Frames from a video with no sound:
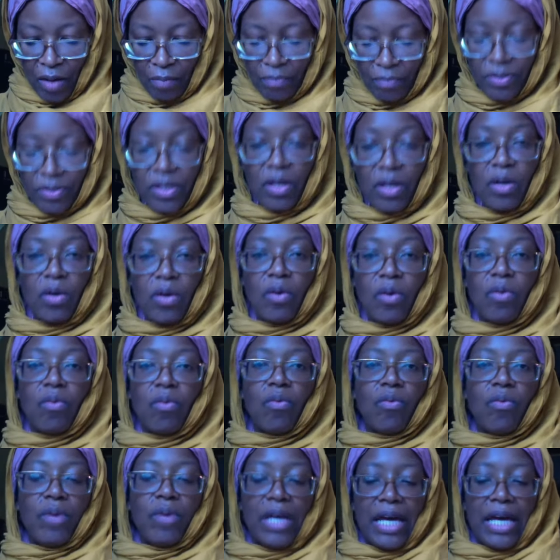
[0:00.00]
so
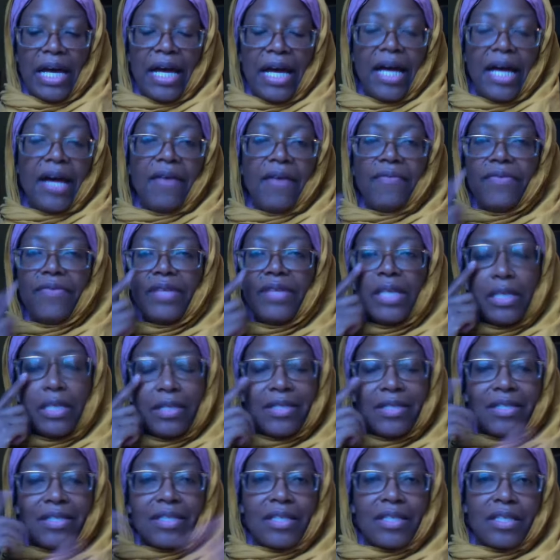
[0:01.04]
we have
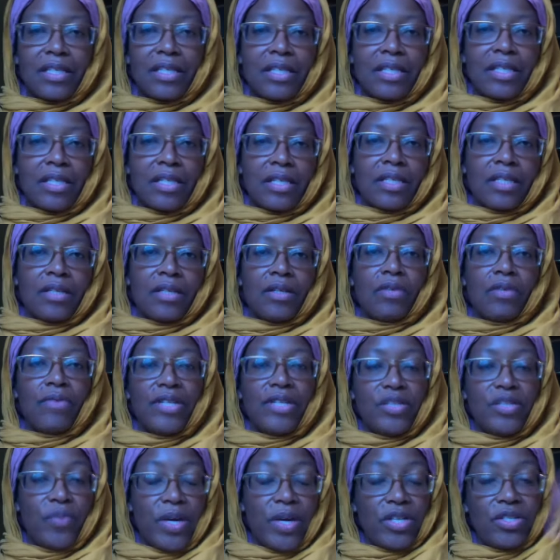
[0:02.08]
this
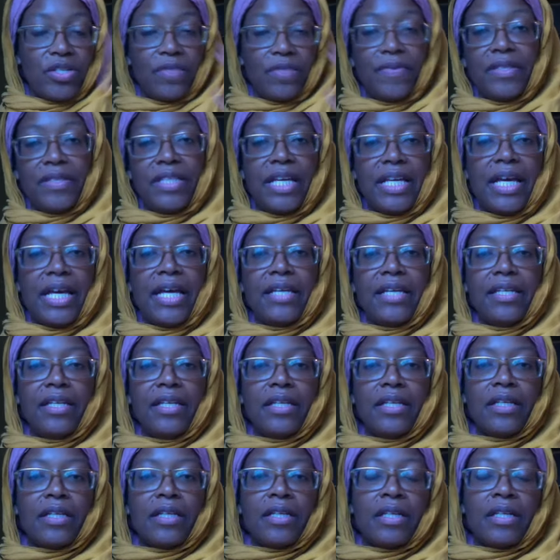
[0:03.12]
resurrection of the dead.
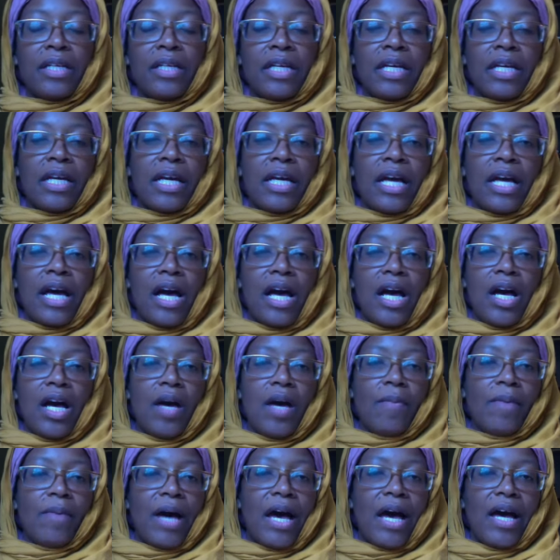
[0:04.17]

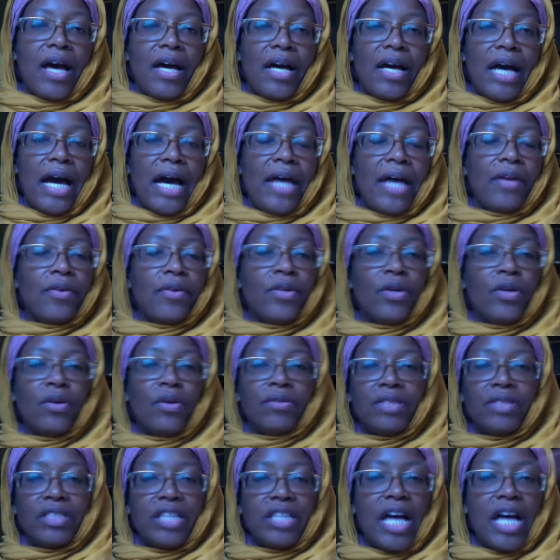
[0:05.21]
I don't know
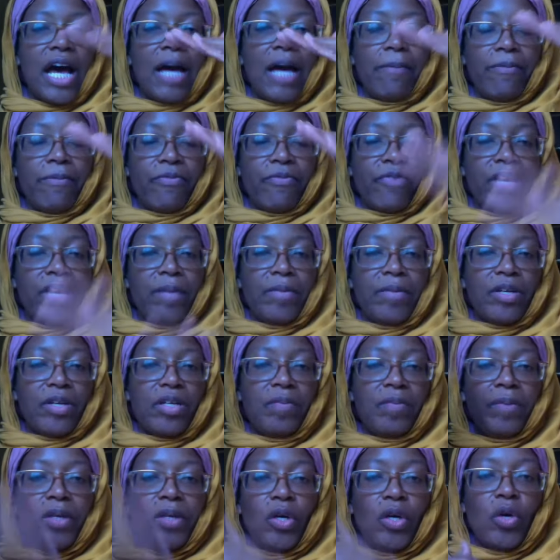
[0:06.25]
the time frame. It
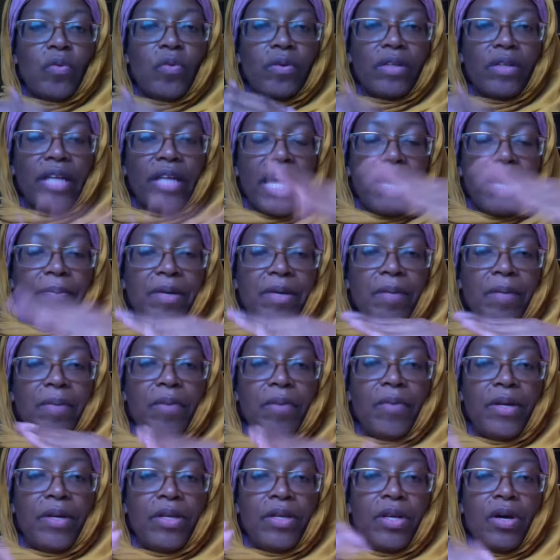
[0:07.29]
could be overlapping,
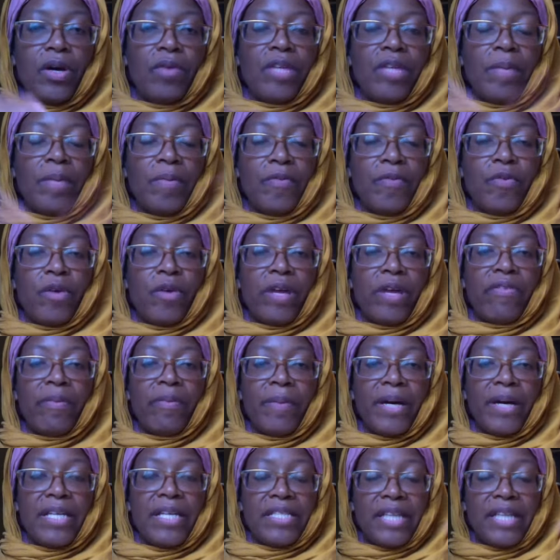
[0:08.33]
but we know that before
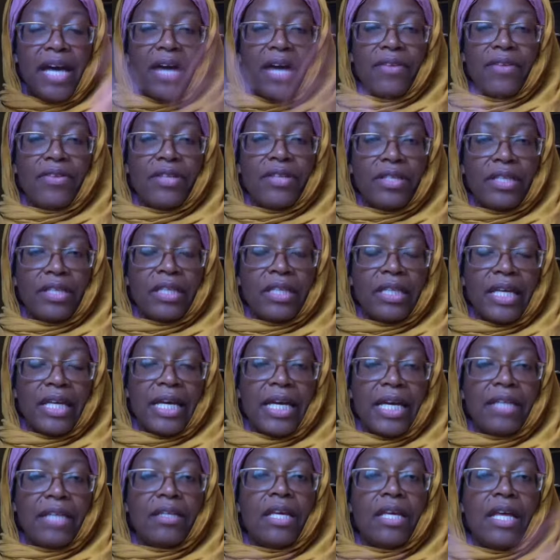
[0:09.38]
everybody's gathered in the
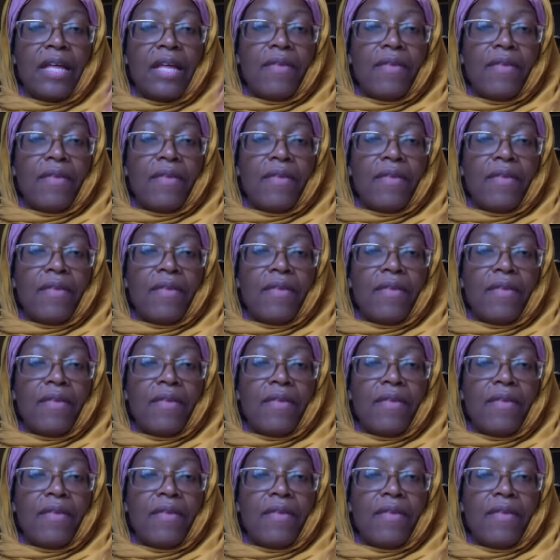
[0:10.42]
land